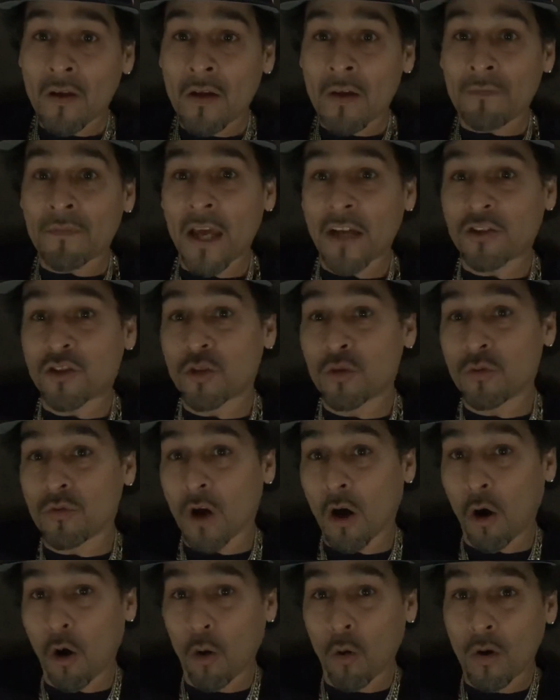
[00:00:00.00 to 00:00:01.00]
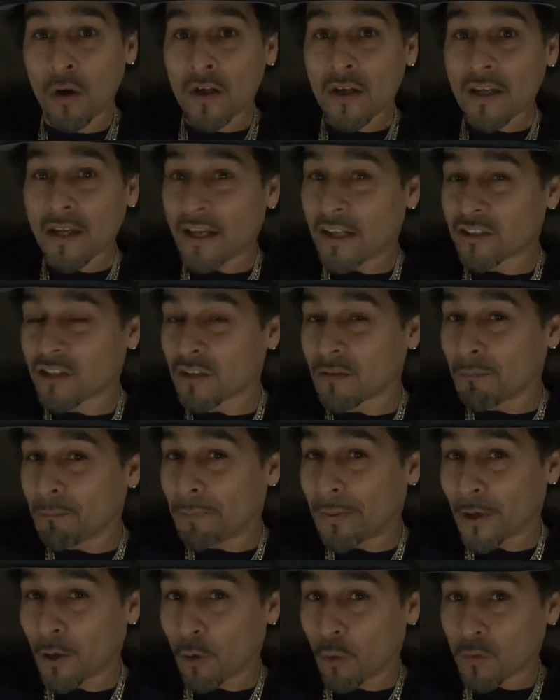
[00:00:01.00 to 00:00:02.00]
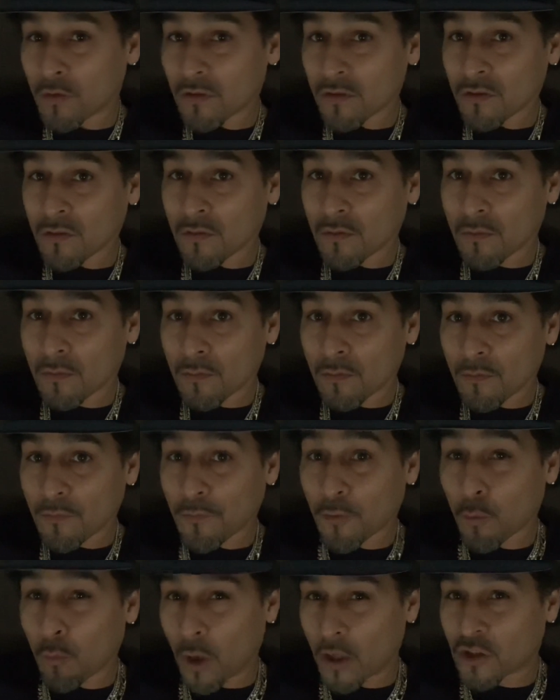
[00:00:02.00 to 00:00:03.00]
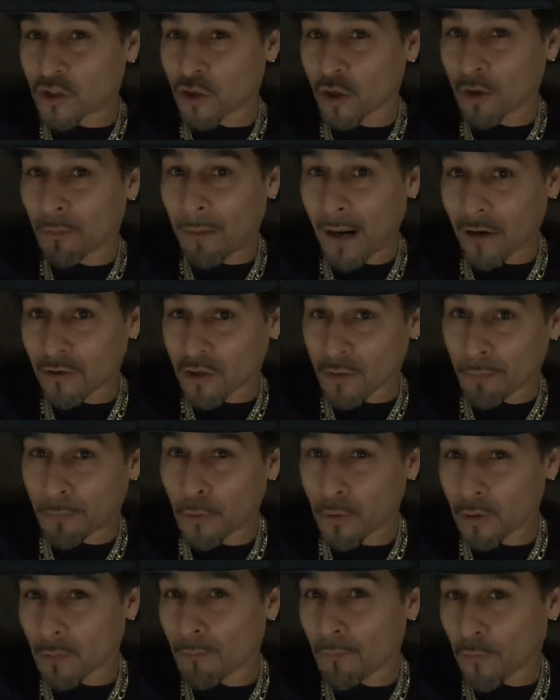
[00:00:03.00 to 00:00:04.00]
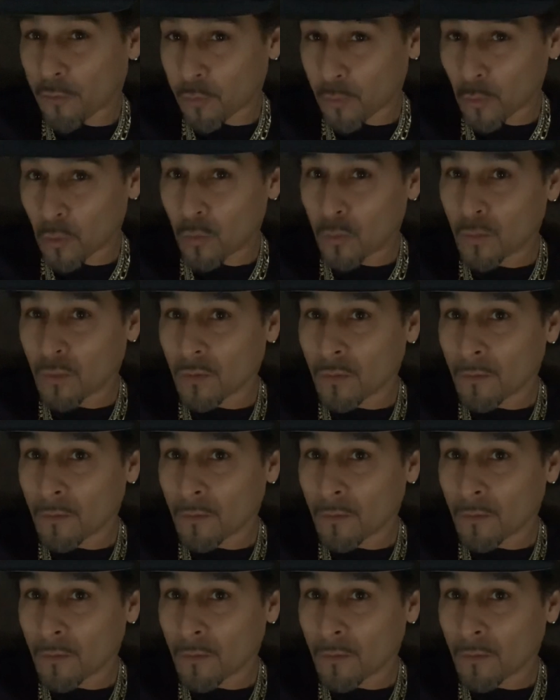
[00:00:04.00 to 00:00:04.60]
that you know isn't built for what you're about to put them through.